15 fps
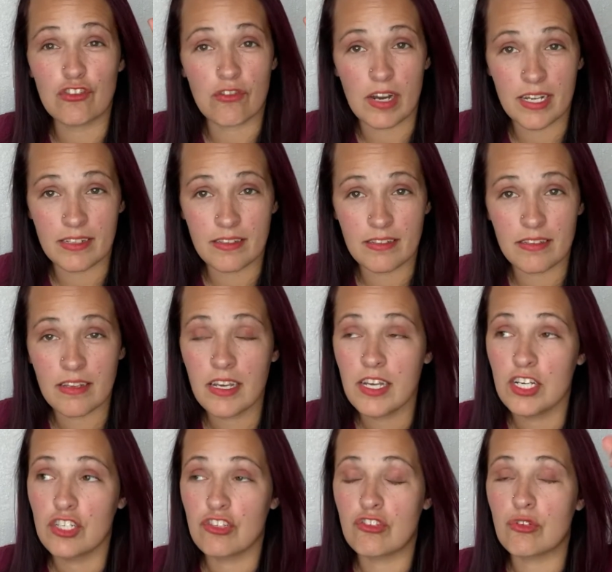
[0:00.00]
dreads.
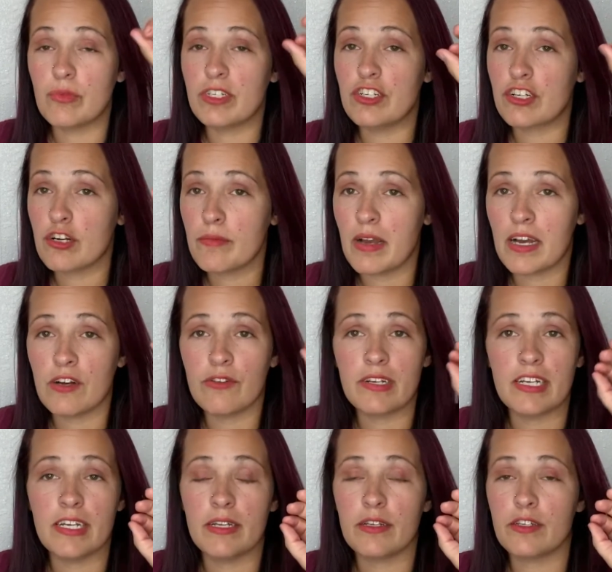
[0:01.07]
So we took them out
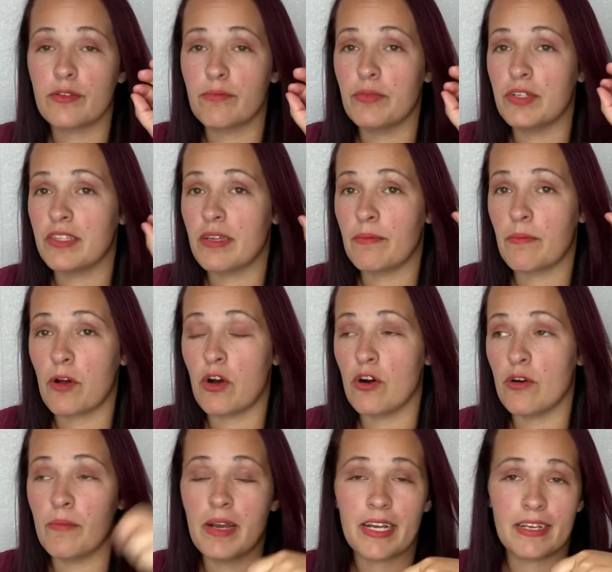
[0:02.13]
and put them
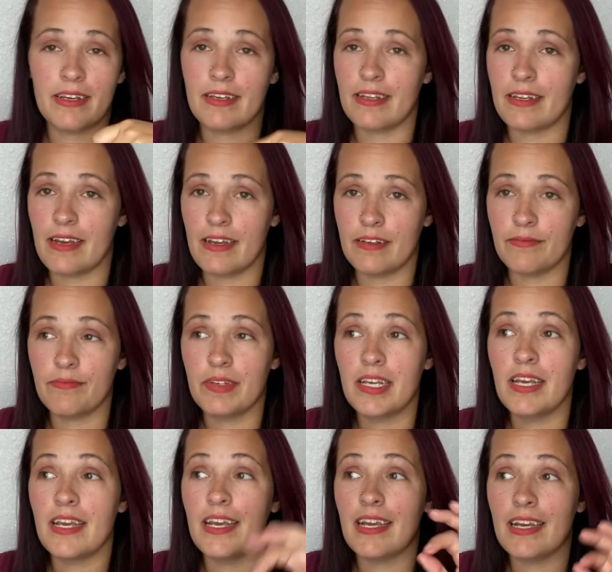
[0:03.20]
all back in again.
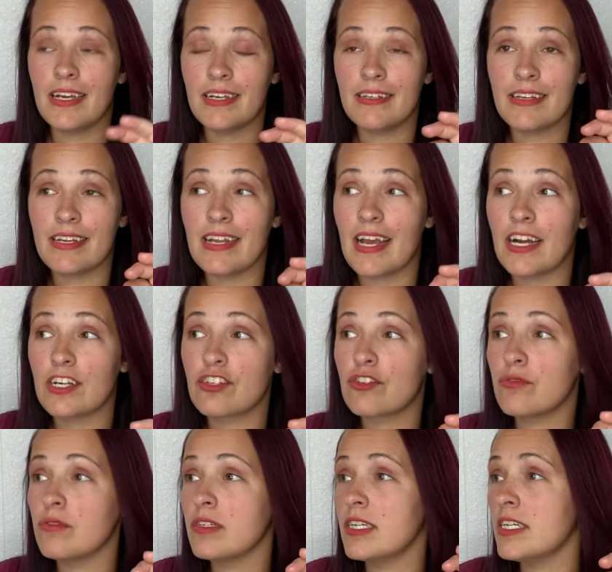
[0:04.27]
And it
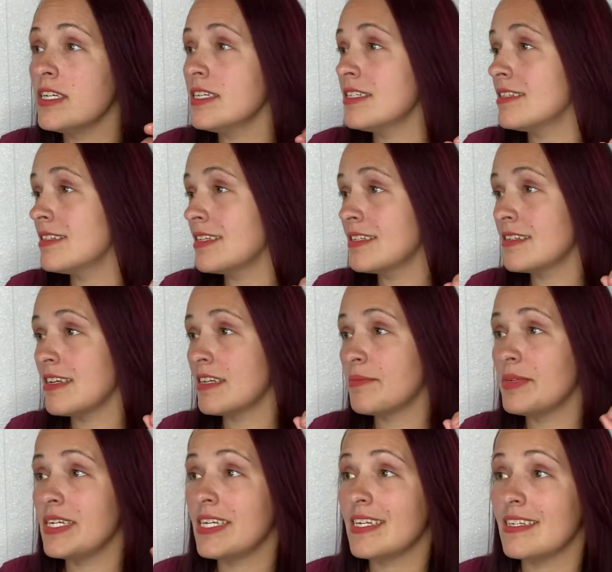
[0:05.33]
actually didn't take
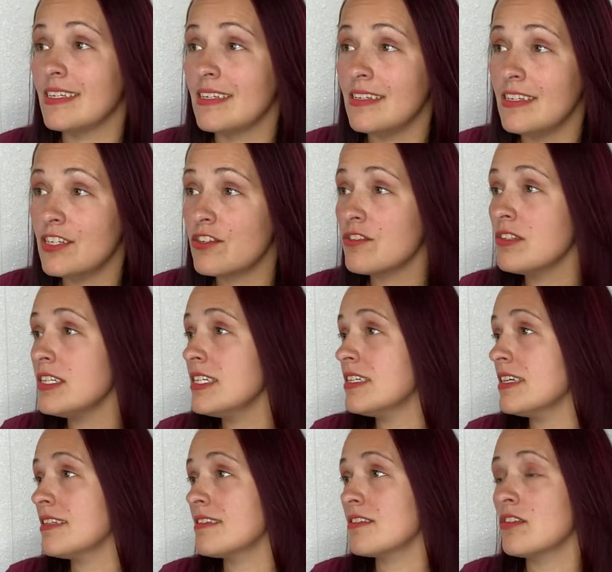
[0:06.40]
me nearly
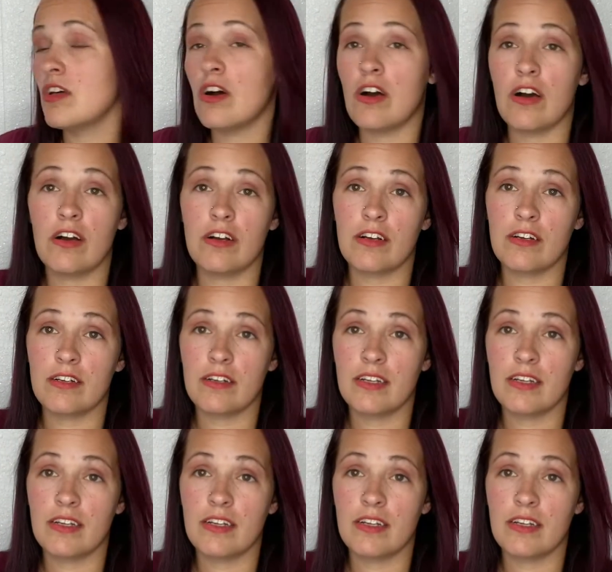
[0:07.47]
as long,